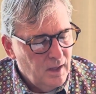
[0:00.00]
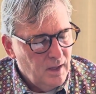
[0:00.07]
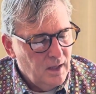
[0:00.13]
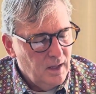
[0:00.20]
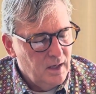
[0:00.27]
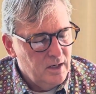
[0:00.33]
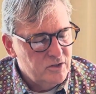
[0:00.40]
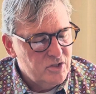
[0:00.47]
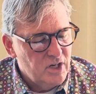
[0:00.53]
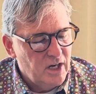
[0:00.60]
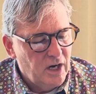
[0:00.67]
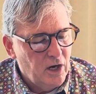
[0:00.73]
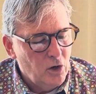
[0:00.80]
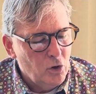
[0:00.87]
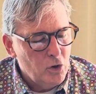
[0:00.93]
It is
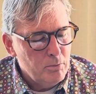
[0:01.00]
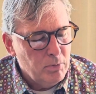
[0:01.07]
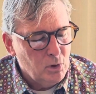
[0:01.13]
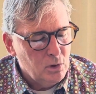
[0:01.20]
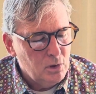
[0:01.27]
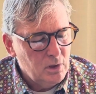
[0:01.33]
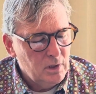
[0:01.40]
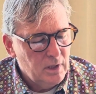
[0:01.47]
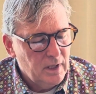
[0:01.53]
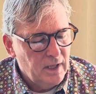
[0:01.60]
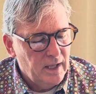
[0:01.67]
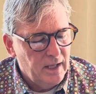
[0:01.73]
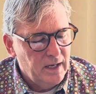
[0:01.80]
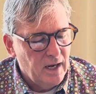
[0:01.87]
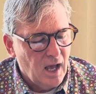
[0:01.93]
inheritable
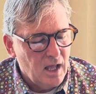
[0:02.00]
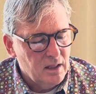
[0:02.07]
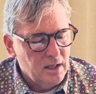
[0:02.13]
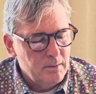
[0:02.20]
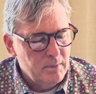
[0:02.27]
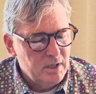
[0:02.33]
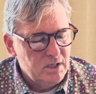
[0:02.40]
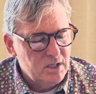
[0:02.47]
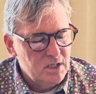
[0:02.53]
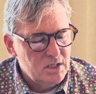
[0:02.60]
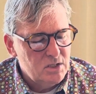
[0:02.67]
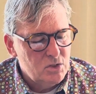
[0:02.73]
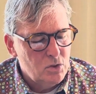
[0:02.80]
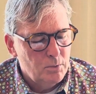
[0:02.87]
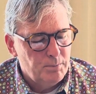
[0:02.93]
and not
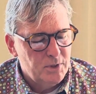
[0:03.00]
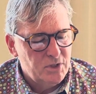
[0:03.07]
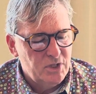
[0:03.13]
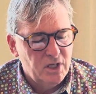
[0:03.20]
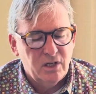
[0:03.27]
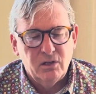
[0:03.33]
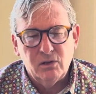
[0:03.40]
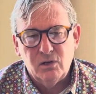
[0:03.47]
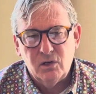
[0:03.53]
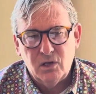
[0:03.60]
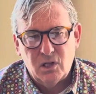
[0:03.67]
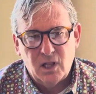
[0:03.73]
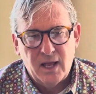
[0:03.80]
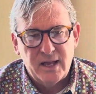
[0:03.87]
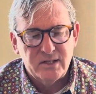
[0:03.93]
limited to a particular
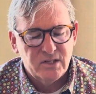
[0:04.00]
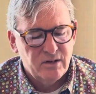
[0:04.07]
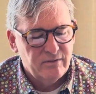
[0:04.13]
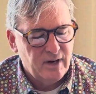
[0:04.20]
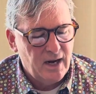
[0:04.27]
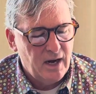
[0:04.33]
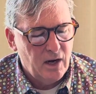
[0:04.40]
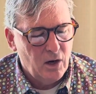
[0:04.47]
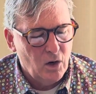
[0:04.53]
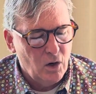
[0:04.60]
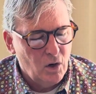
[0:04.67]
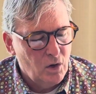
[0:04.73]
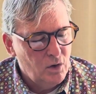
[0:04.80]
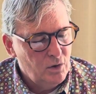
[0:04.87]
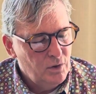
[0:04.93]
class of heir.